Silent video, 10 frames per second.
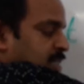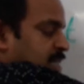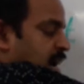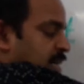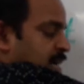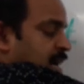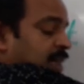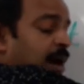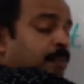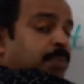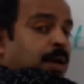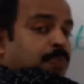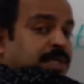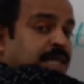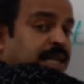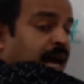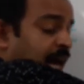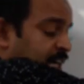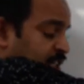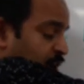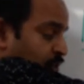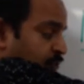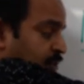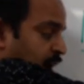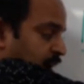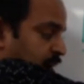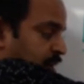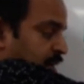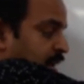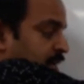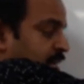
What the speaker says: such that thumb represent the direction of current.